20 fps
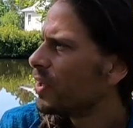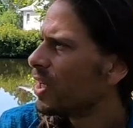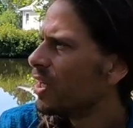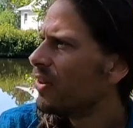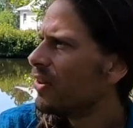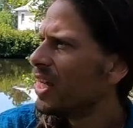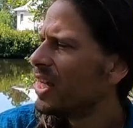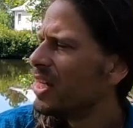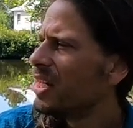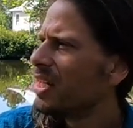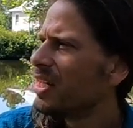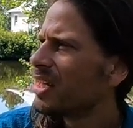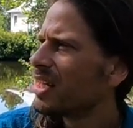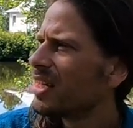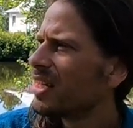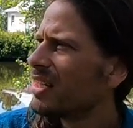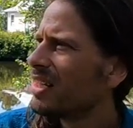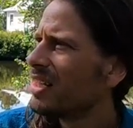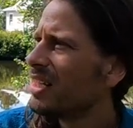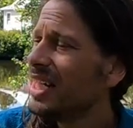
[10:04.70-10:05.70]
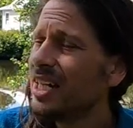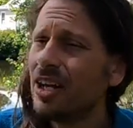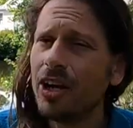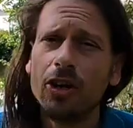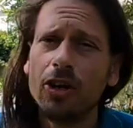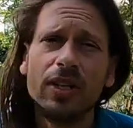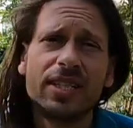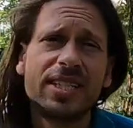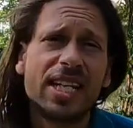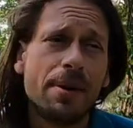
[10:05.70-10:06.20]
Then
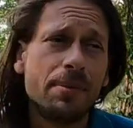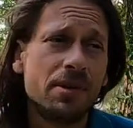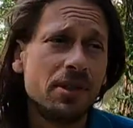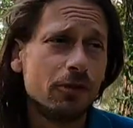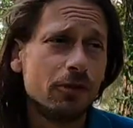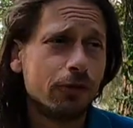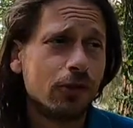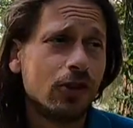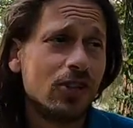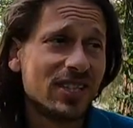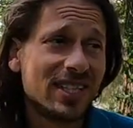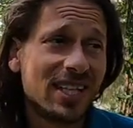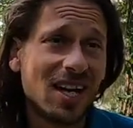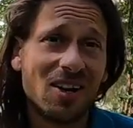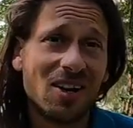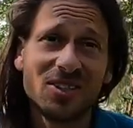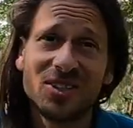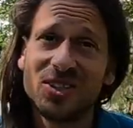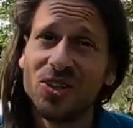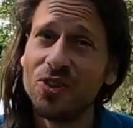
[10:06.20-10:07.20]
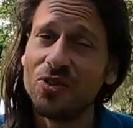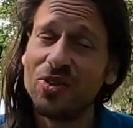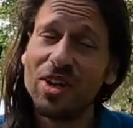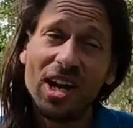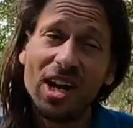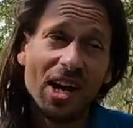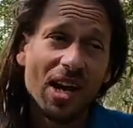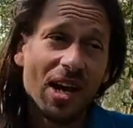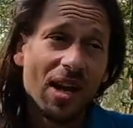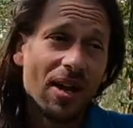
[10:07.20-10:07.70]
Leo, it's happening in the first house. So
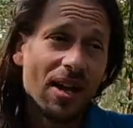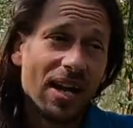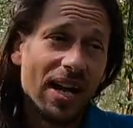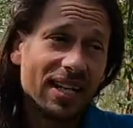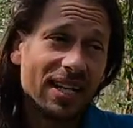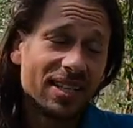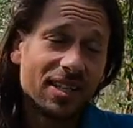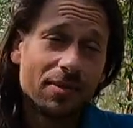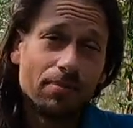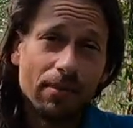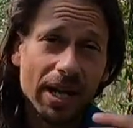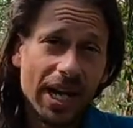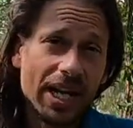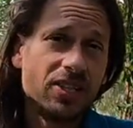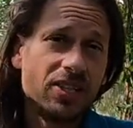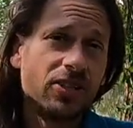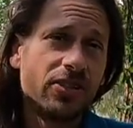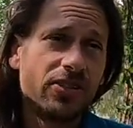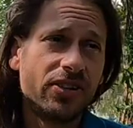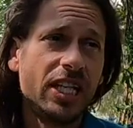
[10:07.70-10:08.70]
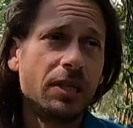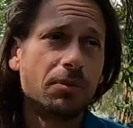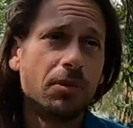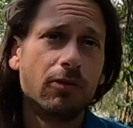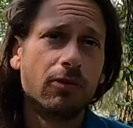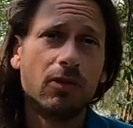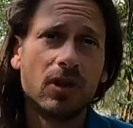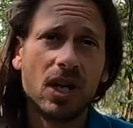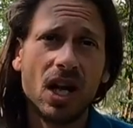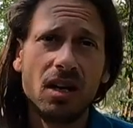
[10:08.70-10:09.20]
it's a major theme
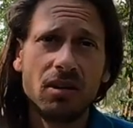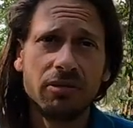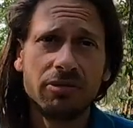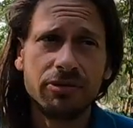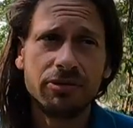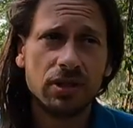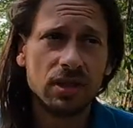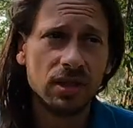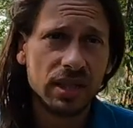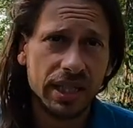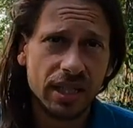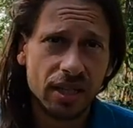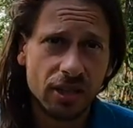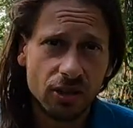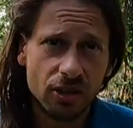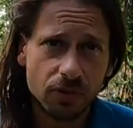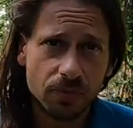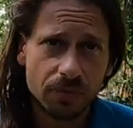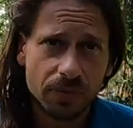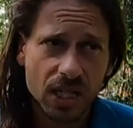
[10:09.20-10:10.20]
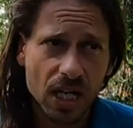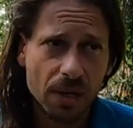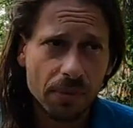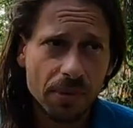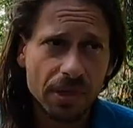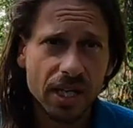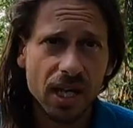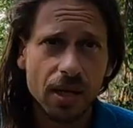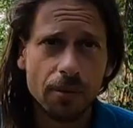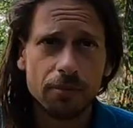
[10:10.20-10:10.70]
of love for Leo
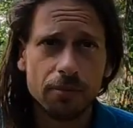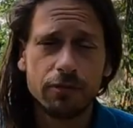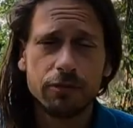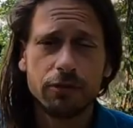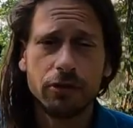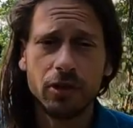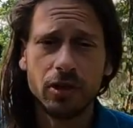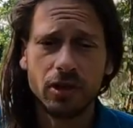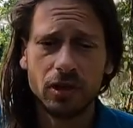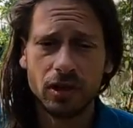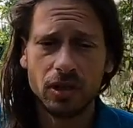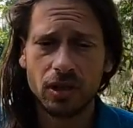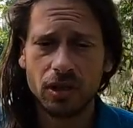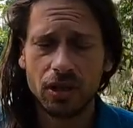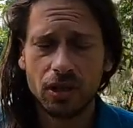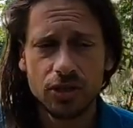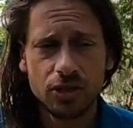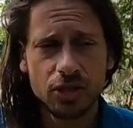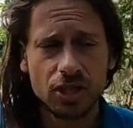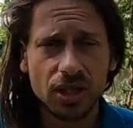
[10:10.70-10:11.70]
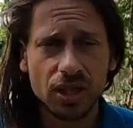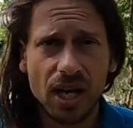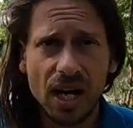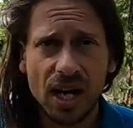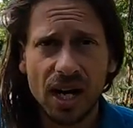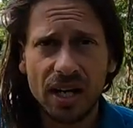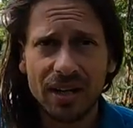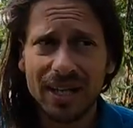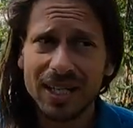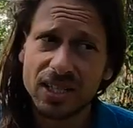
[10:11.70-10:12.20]
coming up for
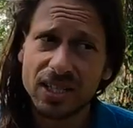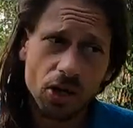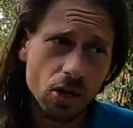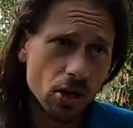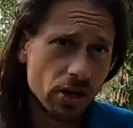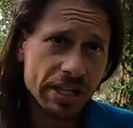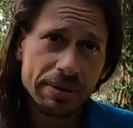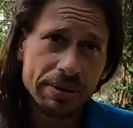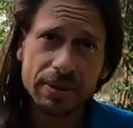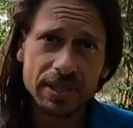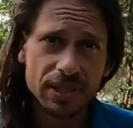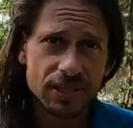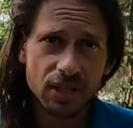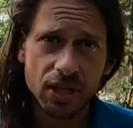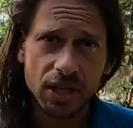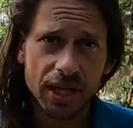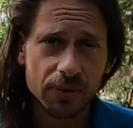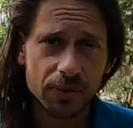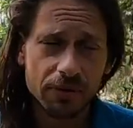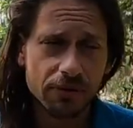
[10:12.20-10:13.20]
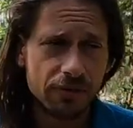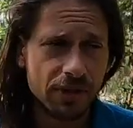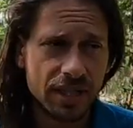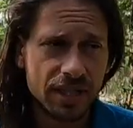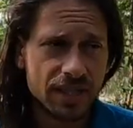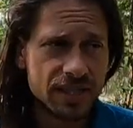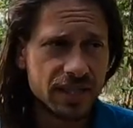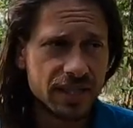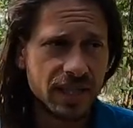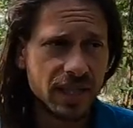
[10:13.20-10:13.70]
July. It's already been starting with
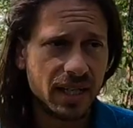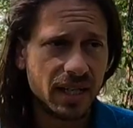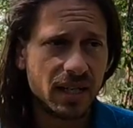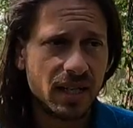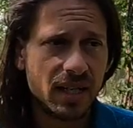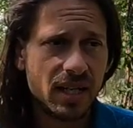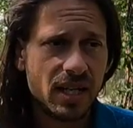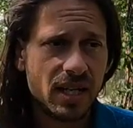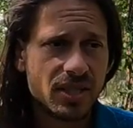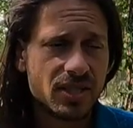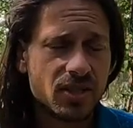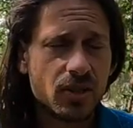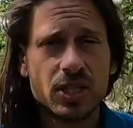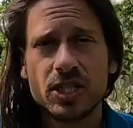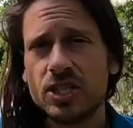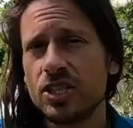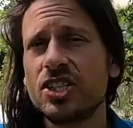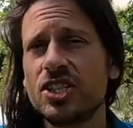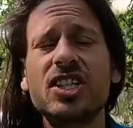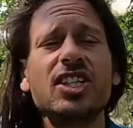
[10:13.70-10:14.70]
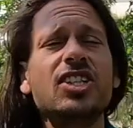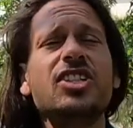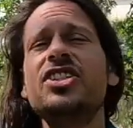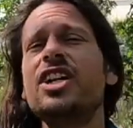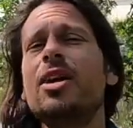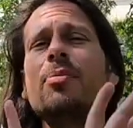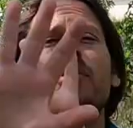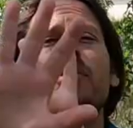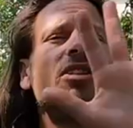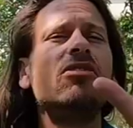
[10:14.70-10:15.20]
Venus there. So it's just the
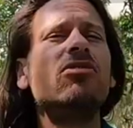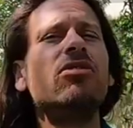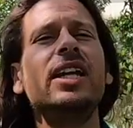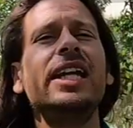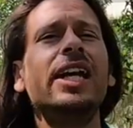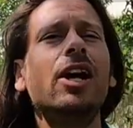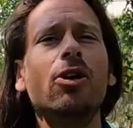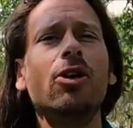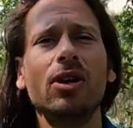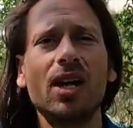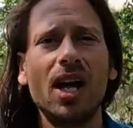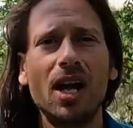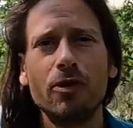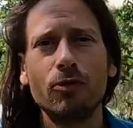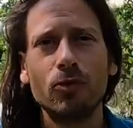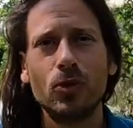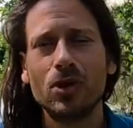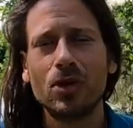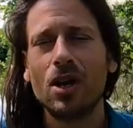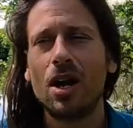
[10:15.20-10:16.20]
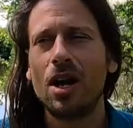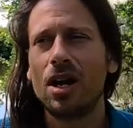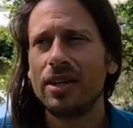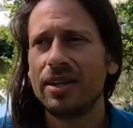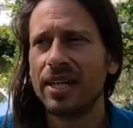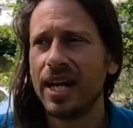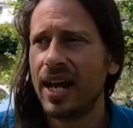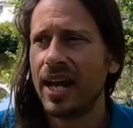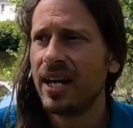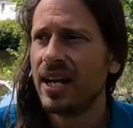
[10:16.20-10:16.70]
summer of Leo love, we'll call it
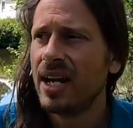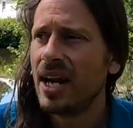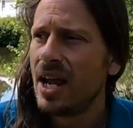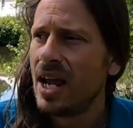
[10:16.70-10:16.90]
that.